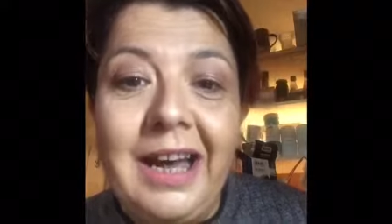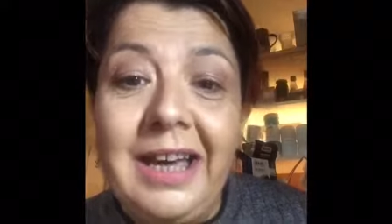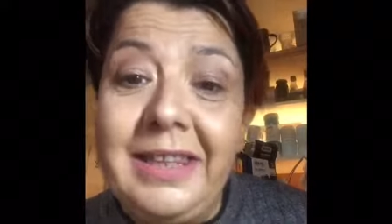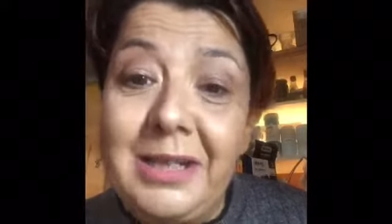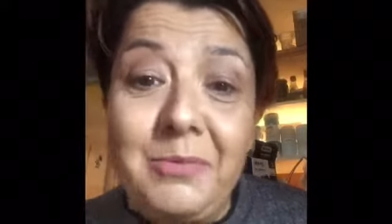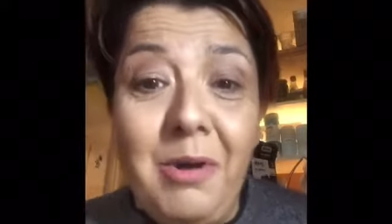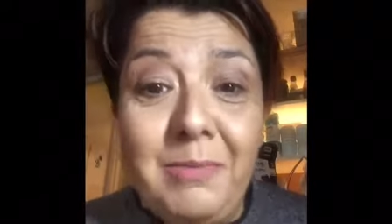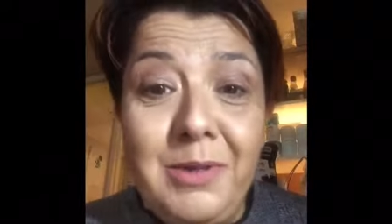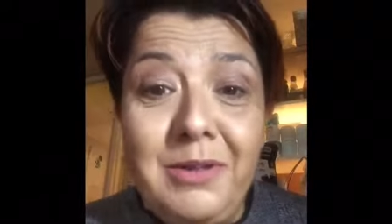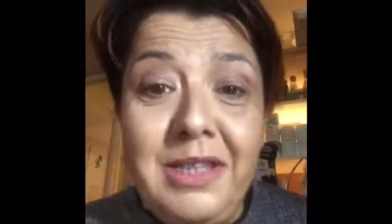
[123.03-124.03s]
And that's why
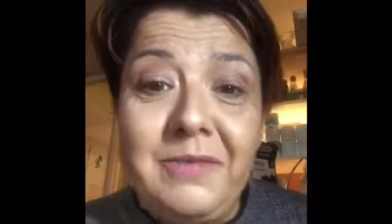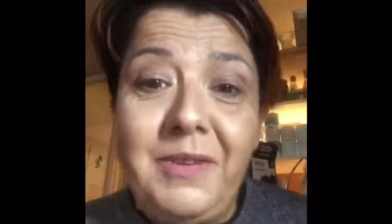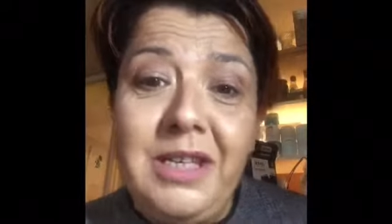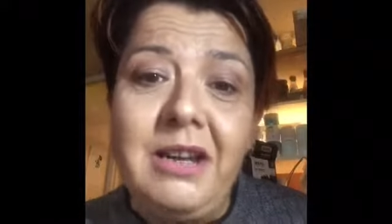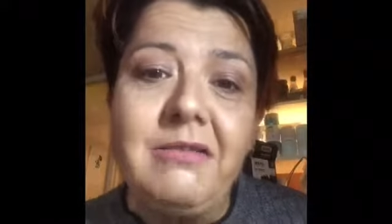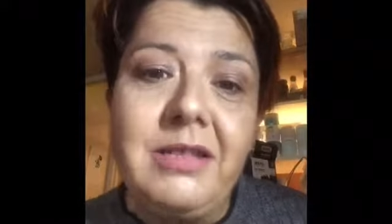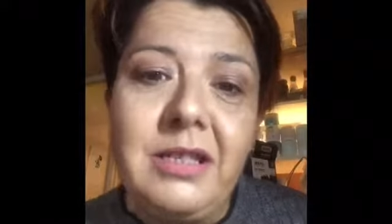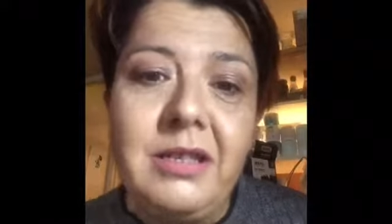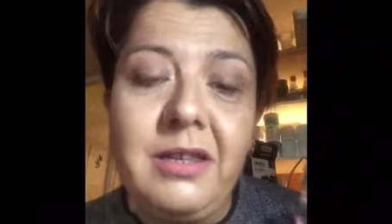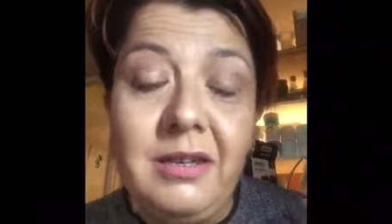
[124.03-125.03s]
I'm doing these videos,
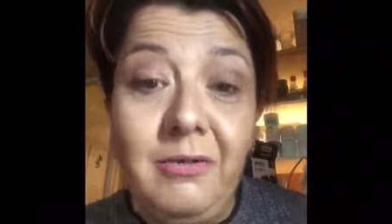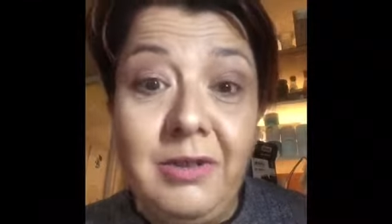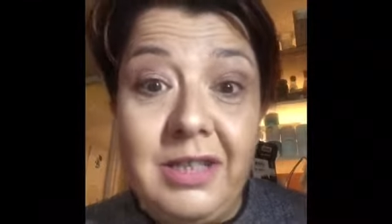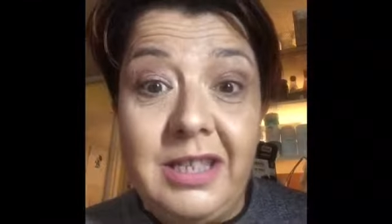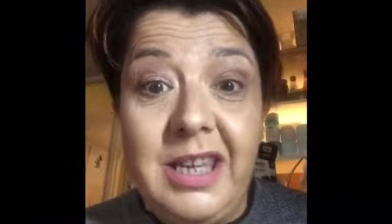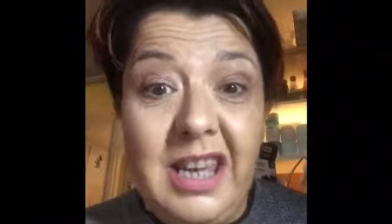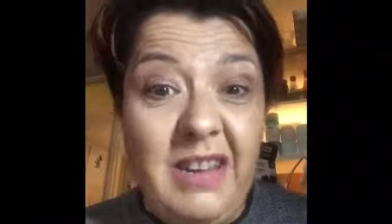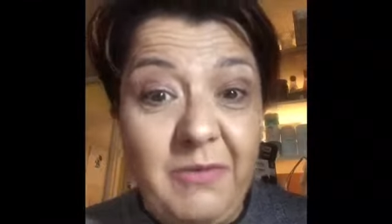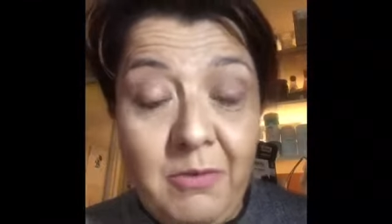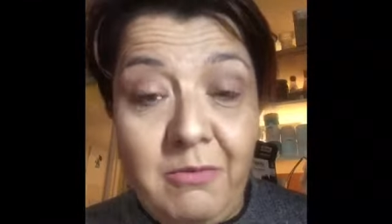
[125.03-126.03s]
is so that you can see
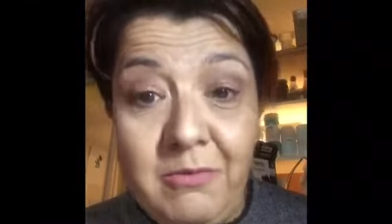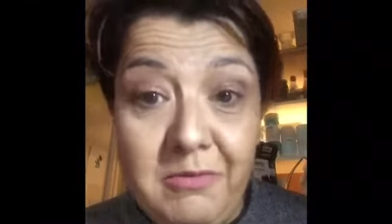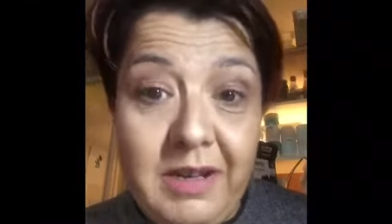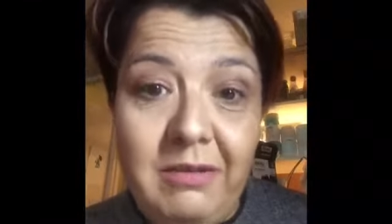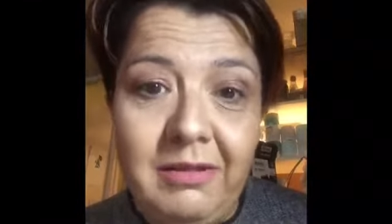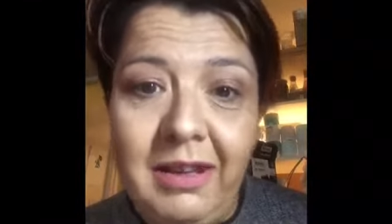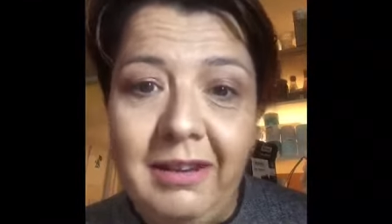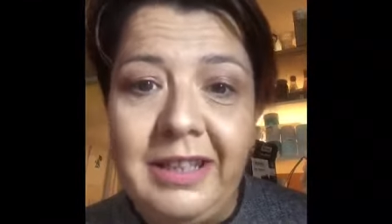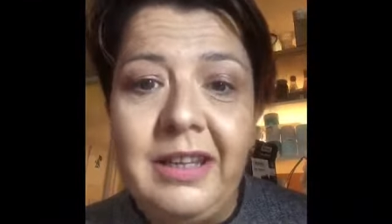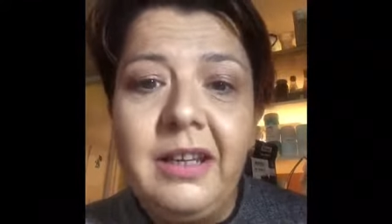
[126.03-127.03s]
if you're ordering
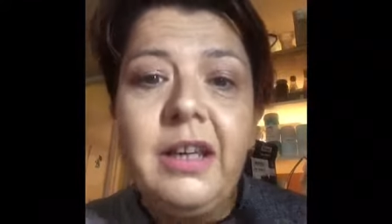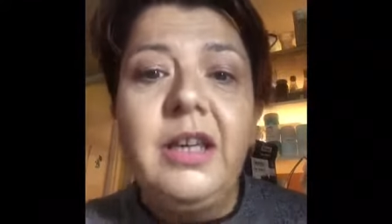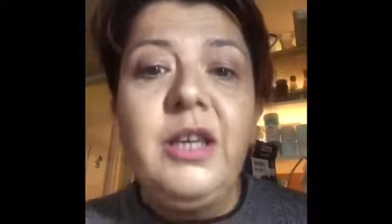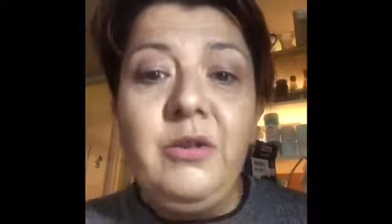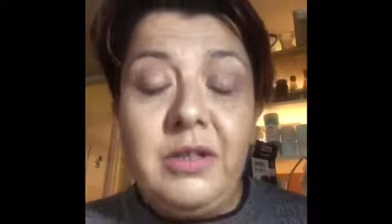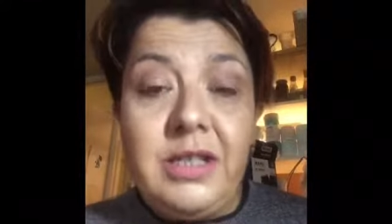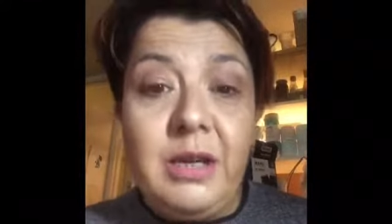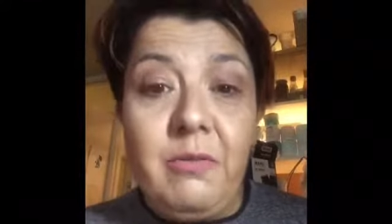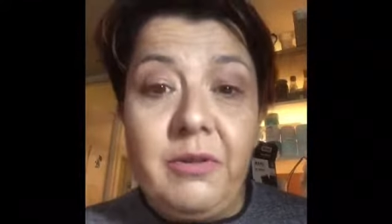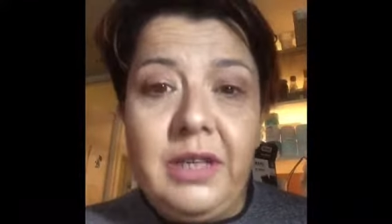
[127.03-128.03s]
online, you can
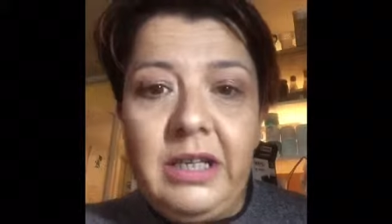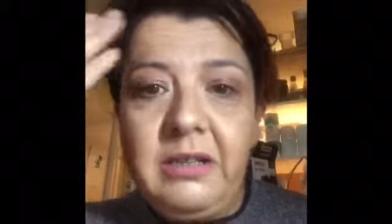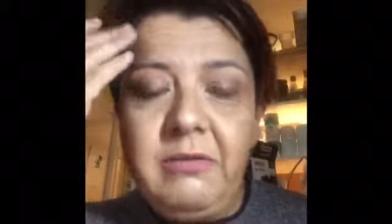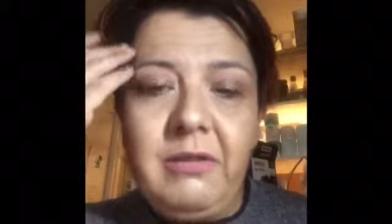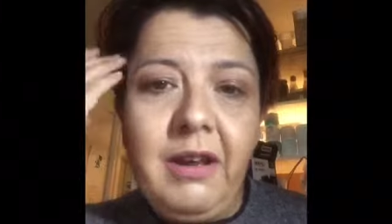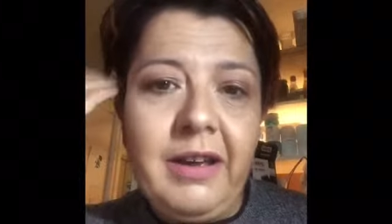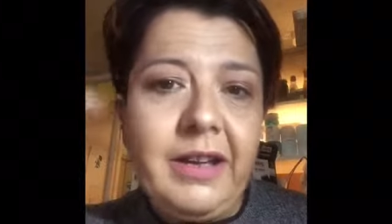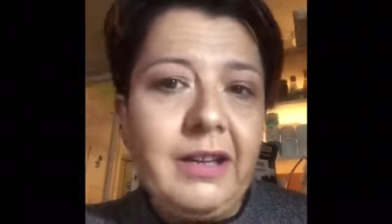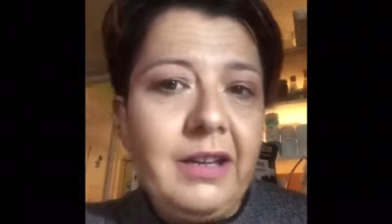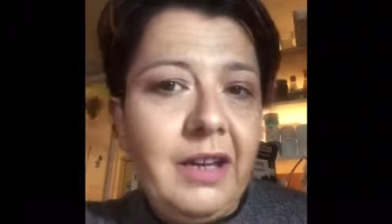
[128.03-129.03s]
see what things look
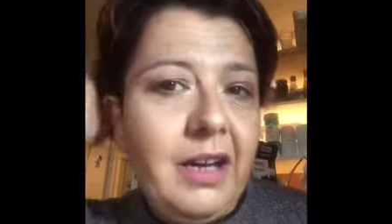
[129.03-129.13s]
like.